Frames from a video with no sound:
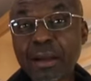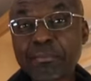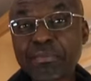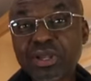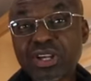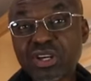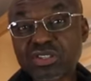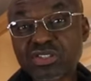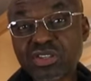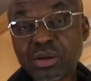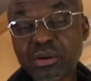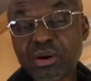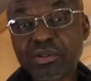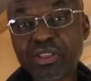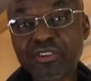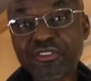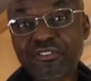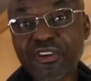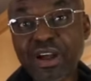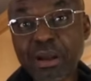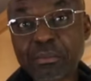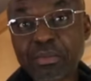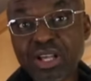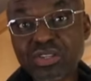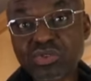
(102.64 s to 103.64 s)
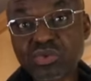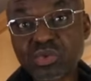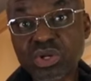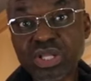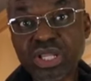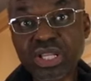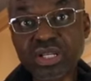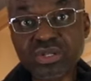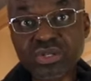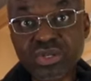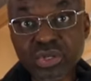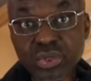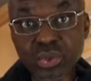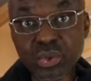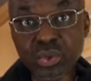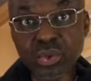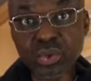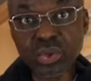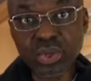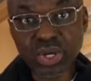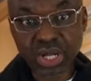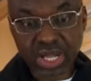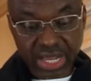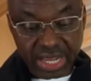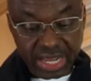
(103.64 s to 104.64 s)
because some of the farmers, what they
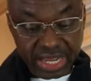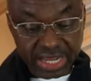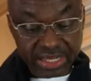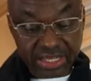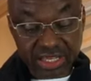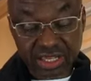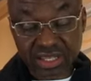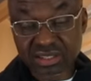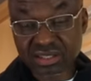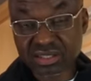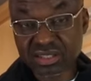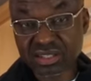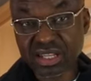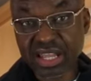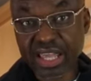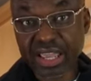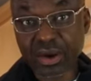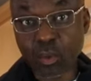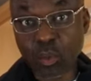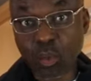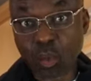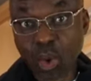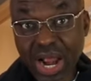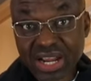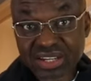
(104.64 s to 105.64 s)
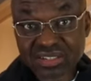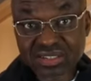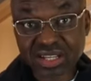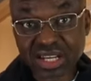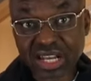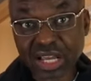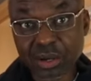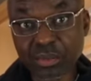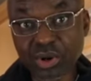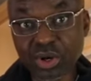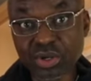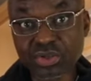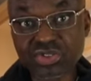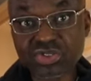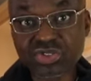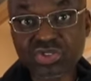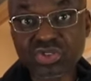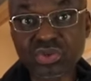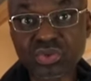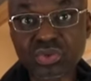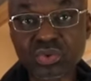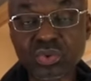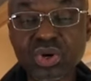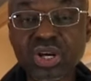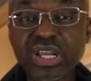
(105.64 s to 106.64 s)
do is they wax the lemons
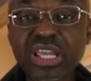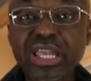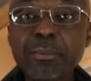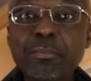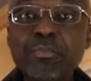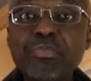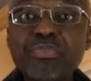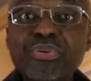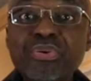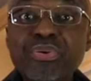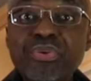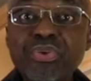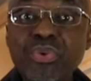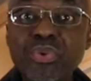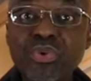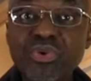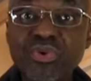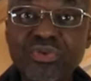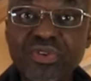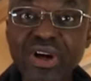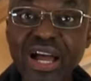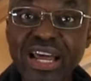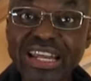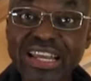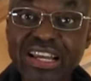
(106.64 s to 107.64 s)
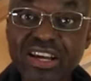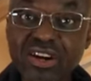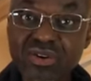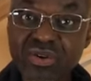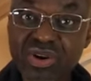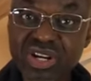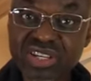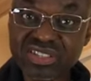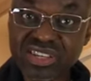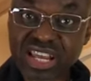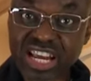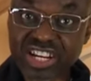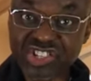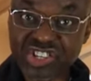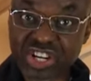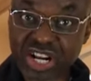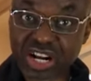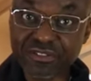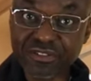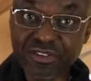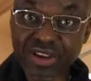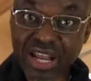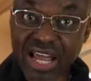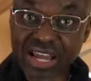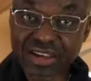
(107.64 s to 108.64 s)
to improve and increase their
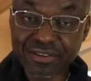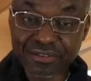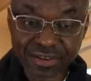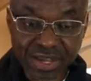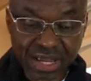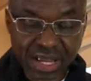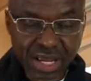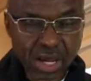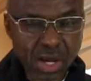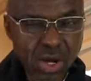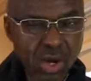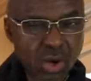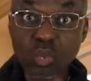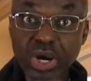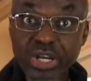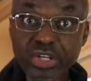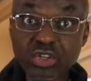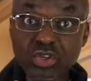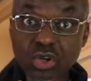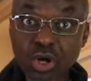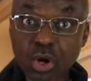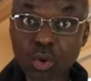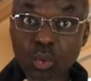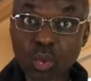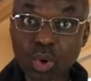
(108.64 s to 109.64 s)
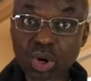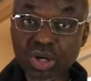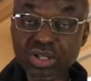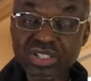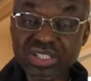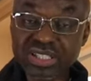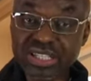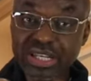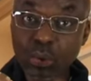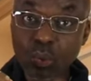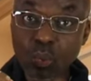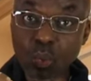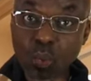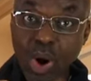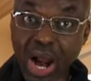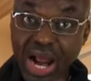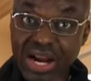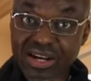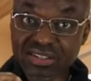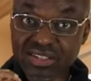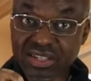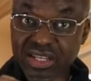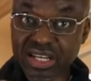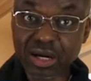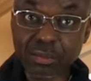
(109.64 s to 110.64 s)
shelf life. We do not want the
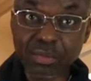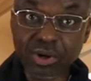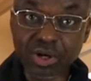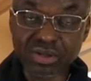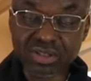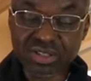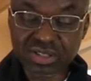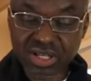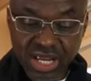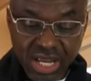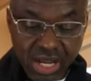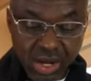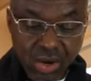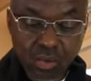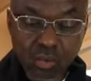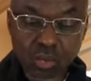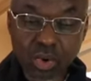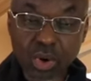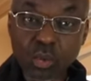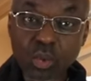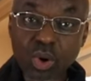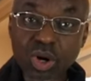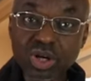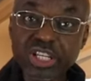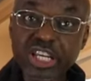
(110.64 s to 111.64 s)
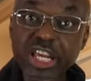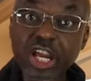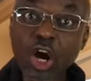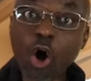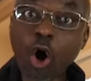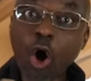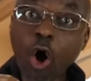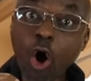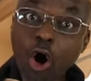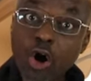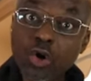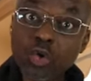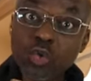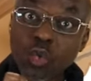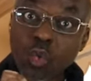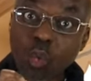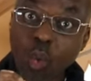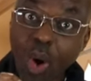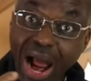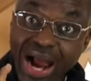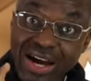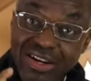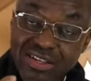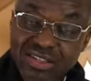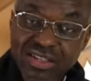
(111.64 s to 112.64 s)
waxed lemons. We want the
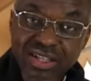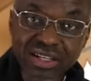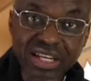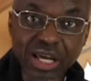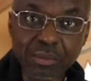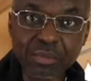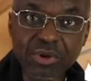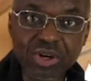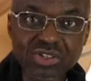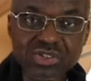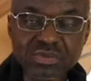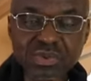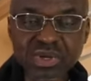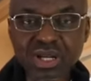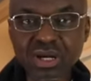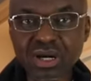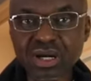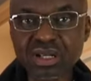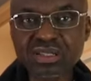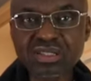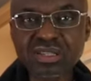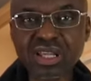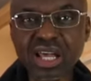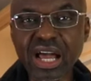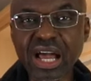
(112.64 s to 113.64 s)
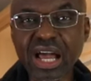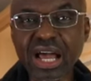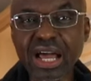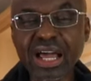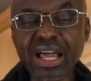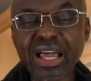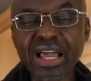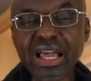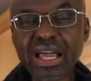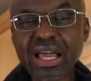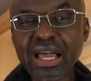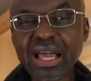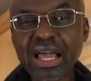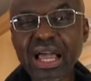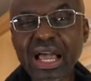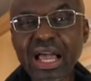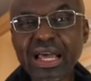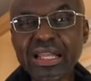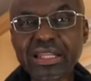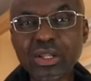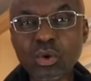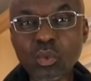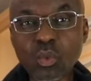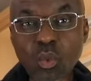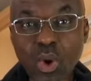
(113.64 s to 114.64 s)
unwaxed lemons because
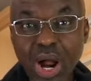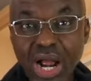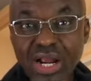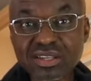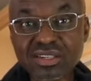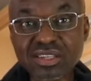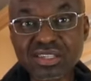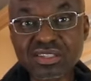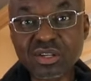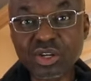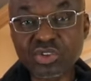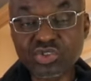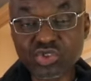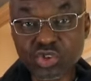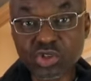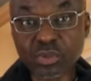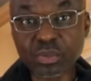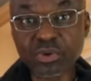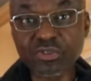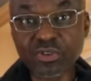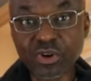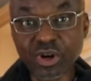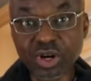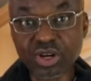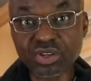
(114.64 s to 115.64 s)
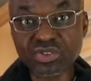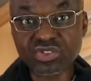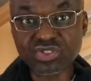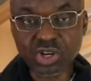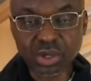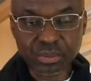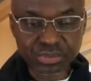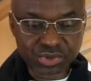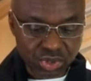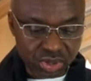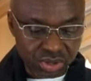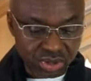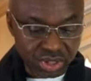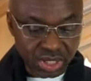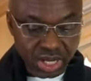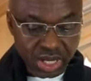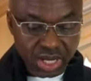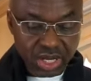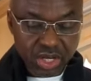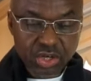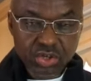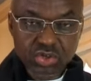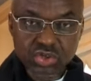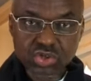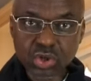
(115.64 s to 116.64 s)
the wax is not suitable for consumption.
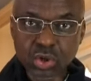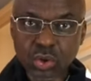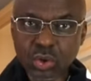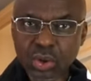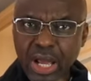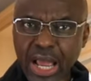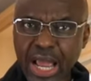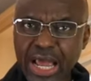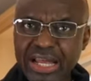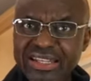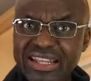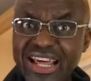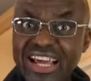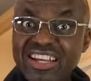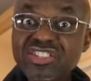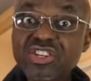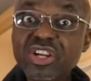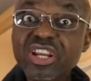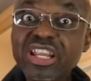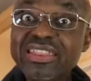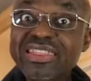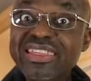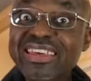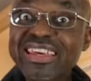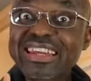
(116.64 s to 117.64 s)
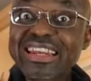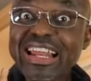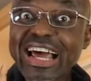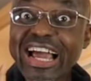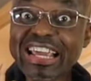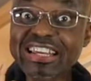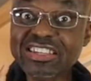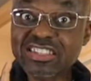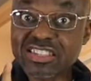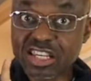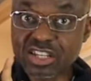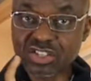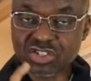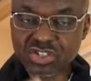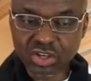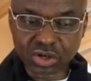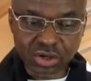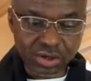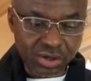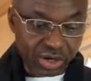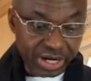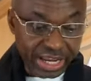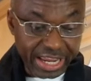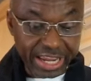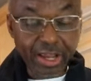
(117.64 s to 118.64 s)
So, that's the only thing I insist
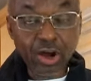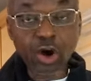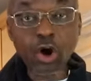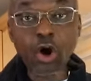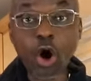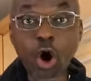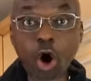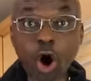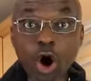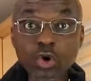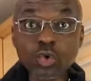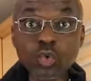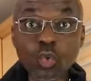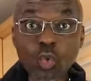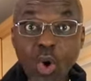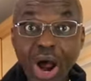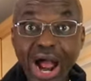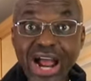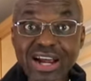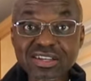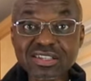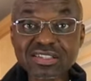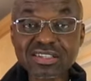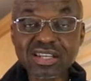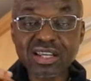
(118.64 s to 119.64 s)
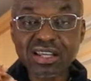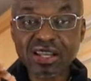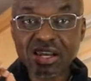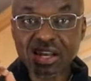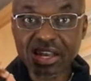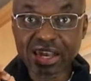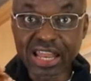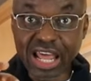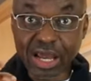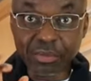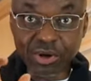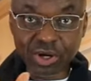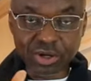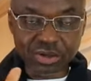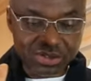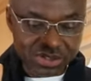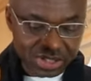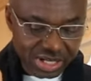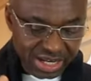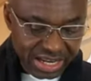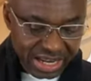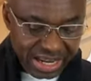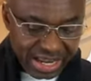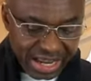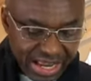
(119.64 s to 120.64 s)
on, okay? Unwaxed
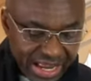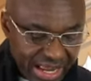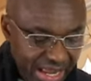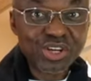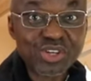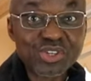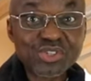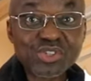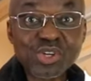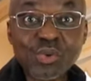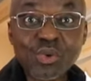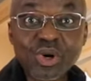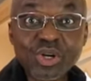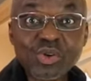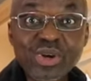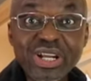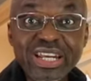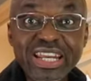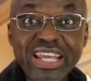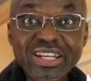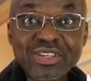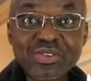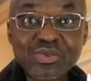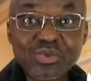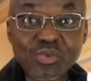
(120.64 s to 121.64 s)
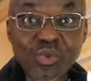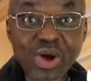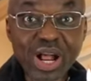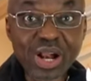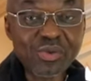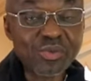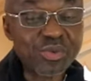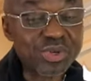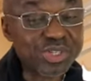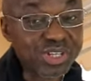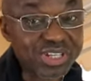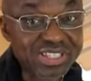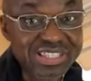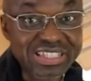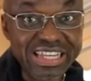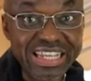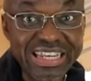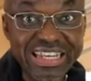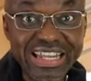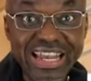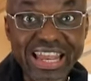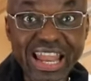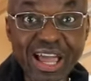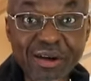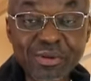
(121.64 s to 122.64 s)
lemons. So what do we need? Well, we just
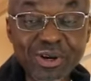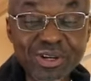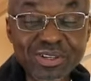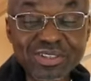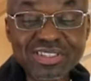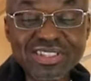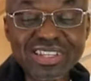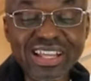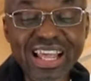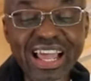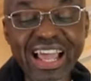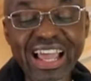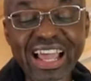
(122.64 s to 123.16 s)
need the lemons